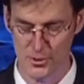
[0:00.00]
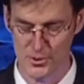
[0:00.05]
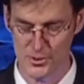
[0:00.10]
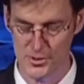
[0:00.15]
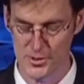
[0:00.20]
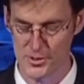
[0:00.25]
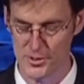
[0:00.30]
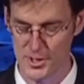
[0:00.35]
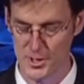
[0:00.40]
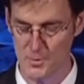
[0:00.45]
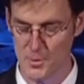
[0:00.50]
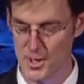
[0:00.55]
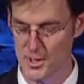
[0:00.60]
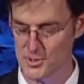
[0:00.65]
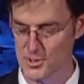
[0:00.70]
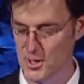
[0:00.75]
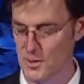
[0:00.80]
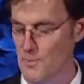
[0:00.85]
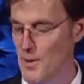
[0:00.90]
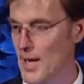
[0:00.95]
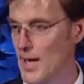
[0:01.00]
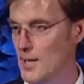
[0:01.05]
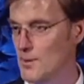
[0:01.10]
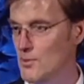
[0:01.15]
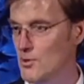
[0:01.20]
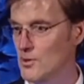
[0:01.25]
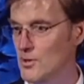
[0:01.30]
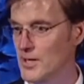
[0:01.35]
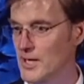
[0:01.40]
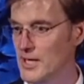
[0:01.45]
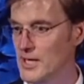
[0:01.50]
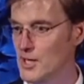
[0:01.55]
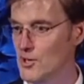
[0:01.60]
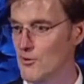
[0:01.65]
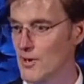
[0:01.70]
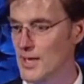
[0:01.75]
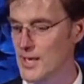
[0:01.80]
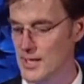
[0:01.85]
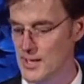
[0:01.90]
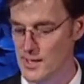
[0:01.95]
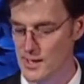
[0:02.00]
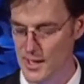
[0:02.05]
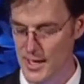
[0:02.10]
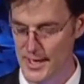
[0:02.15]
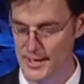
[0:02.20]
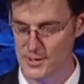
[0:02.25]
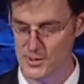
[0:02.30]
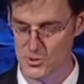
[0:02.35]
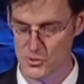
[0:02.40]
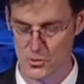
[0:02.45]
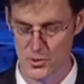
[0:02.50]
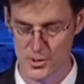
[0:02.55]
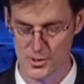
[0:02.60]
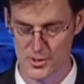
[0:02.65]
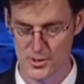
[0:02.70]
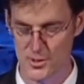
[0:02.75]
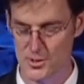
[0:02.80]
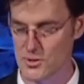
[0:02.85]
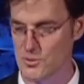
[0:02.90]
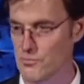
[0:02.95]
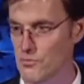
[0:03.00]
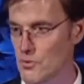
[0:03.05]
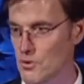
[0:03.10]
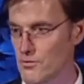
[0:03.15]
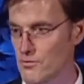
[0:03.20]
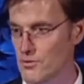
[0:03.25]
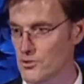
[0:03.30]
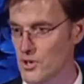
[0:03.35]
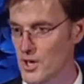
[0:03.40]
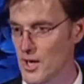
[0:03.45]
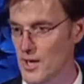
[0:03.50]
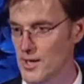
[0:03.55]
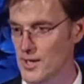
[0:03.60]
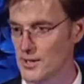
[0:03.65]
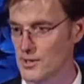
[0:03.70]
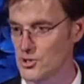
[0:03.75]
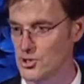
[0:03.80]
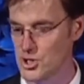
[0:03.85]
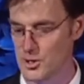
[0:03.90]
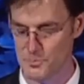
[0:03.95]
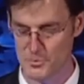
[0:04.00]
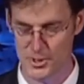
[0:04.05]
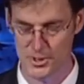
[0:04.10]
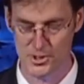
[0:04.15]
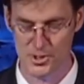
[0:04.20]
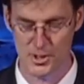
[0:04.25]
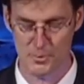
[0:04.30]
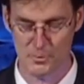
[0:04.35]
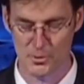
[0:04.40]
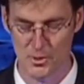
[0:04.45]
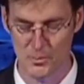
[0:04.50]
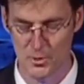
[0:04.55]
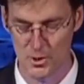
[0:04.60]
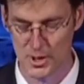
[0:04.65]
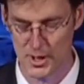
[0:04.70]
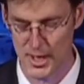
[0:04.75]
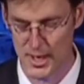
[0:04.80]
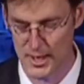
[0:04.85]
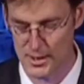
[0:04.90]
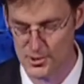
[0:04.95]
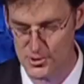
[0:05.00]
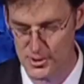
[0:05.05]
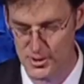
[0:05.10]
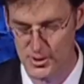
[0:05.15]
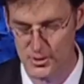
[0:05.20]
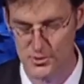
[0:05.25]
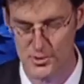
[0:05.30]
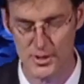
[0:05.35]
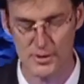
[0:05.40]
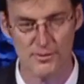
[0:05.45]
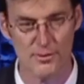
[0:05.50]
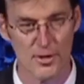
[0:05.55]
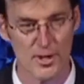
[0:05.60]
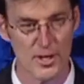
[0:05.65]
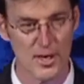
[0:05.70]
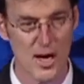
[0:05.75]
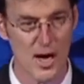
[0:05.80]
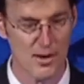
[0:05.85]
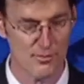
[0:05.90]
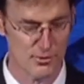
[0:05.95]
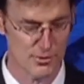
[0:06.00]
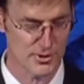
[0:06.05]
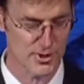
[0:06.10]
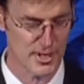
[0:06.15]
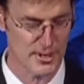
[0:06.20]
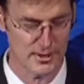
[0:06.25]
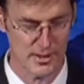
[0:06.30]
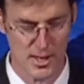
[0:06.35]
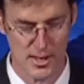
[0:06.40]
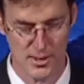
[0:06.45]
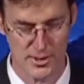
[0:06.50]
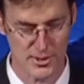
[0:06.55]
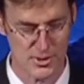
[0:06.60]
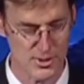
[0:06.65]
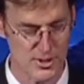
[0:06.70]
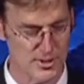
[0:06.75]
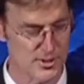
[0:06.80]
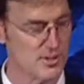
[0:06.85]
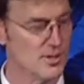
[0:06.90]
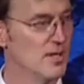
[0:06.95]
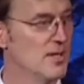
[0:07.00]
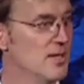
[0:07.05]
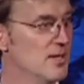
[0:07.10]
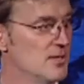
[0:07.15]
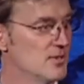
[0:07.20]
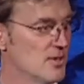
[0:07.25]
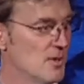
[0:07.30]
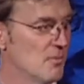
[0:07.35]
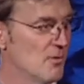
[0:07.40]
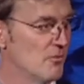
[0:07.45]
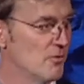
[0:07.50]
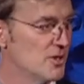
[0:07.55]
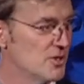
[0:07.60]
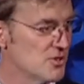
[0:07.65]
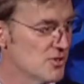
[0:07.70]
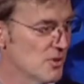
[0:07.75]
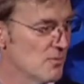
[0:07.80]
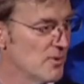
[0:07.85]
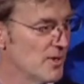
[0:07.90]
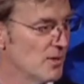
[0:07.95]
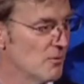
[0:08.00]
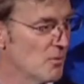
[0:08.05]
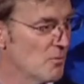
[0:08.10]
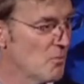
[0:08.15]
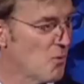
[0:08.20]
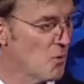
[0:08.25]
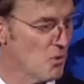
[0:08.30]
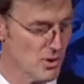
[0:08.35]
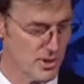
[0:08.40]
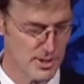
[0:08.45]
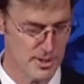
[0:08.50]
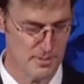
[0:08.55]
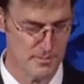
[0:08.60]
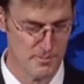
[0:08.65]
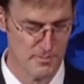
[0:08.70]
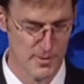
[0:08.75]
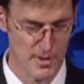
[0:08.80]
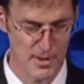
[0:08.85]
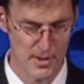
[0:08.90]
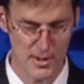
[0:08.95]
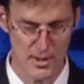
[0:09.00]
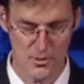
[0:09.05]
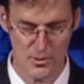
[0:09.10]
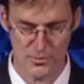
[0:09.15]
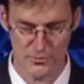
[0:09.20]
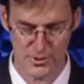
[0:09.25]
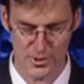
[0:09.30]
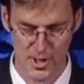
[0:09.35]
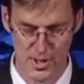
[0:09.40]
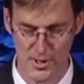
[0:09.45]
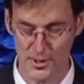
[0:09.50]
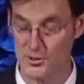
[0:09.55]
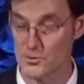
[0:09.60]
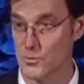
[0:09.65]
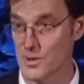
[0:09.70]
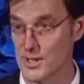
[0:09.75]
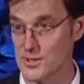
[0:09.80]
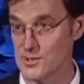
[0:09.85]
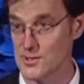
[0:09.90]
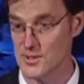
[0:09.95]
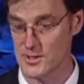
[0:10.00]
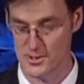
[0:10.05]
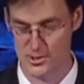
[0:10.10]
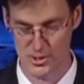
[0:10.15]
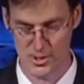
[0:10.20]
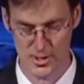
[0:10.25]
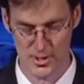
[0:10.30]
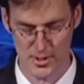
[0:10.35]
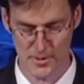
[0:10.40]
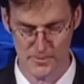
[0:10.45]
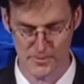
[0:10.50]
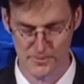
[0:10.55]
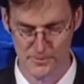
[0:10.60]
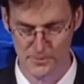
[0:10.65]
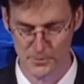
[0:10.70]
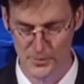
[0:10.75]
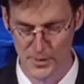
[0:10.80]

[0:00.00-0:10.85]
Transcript: first CMOS compatible integrated light sources for photonic chip to chip communication using very novel technologies, some of which are being reported here at Photonics West this year.